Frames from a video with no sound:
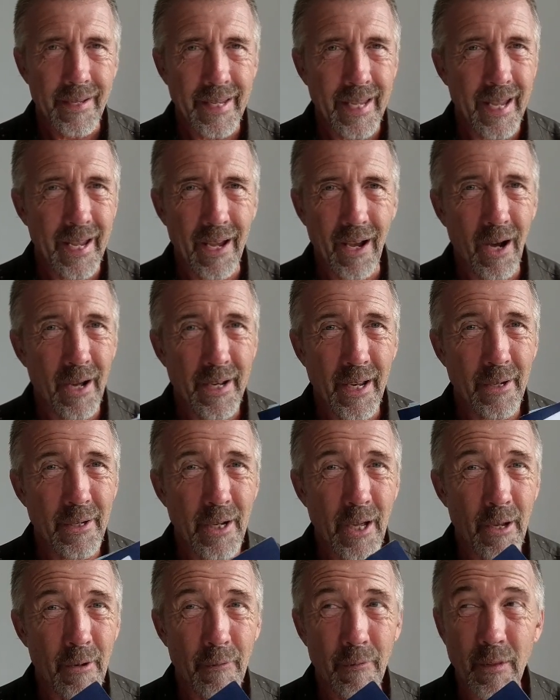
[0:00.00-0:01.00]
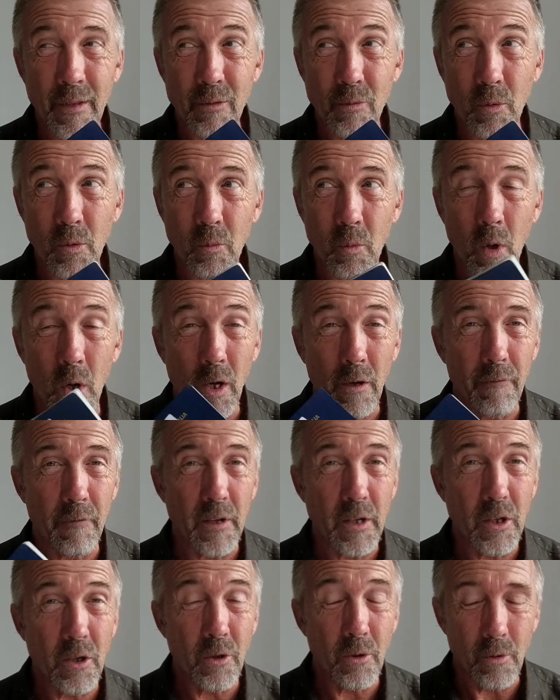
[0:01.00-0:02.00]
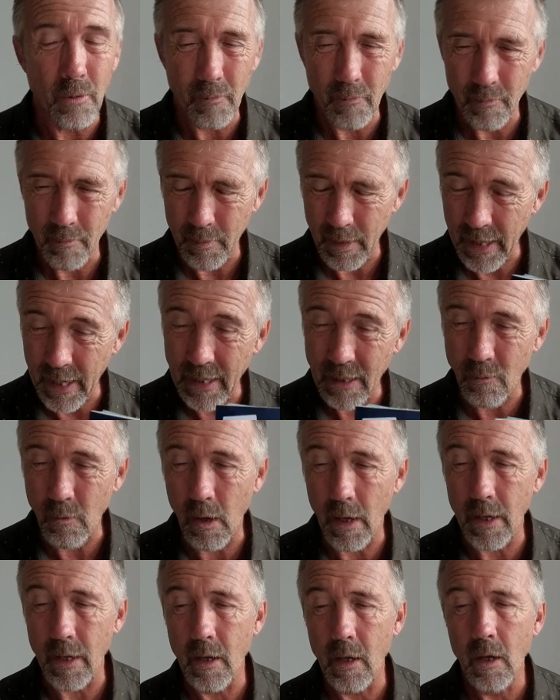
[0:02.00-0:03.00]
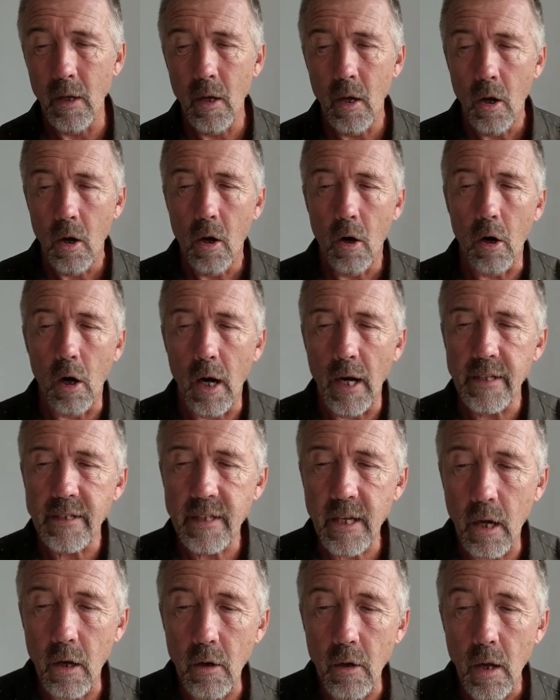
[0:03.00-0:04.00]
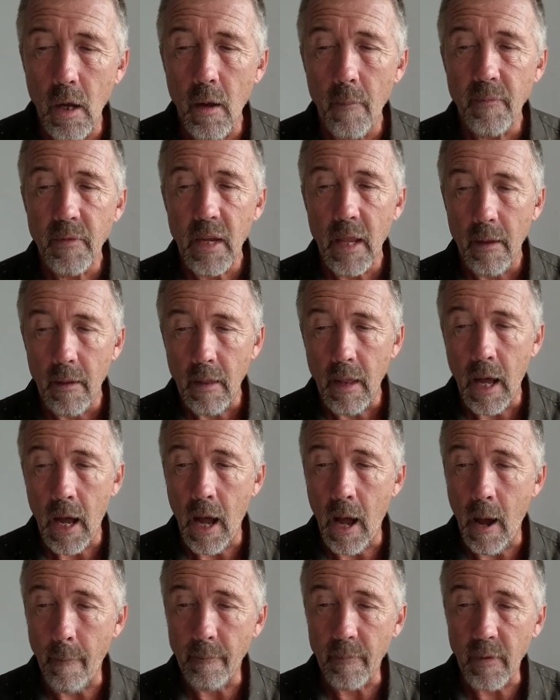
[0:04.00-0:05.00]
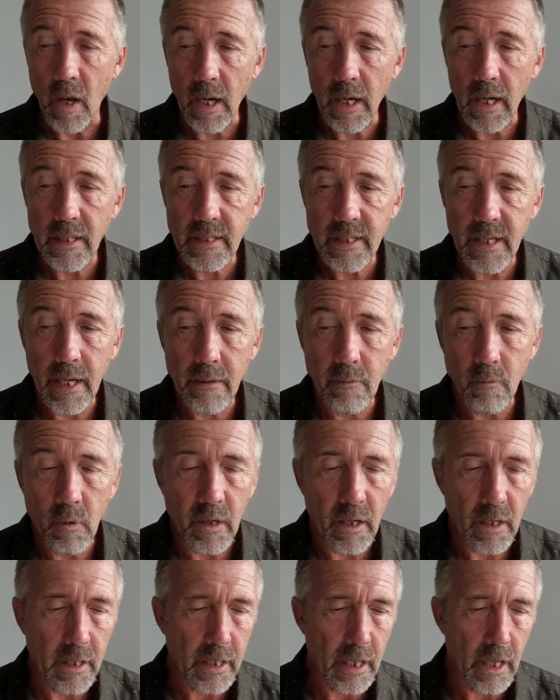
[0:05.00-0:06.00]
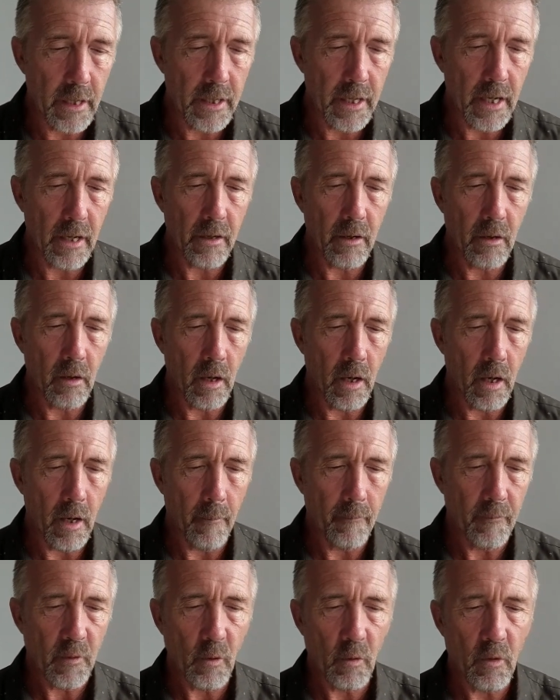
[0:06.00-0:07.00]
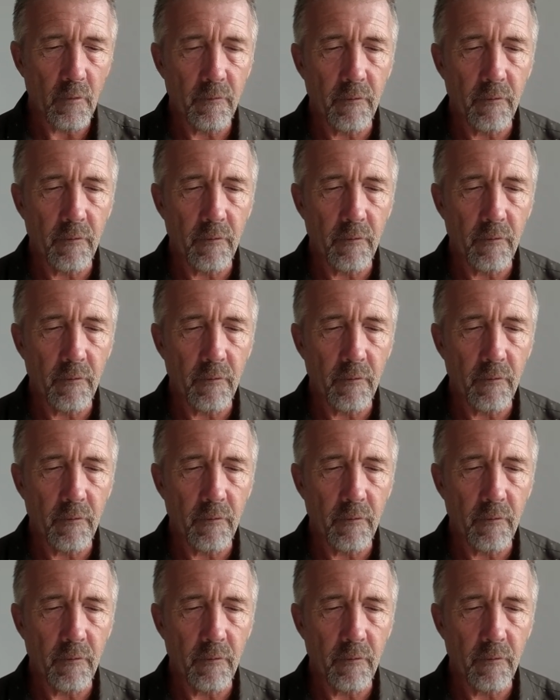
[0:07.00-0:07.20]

yeah, I don't know if this would work for you. But anyway, all right, so like I said, we're going to go down,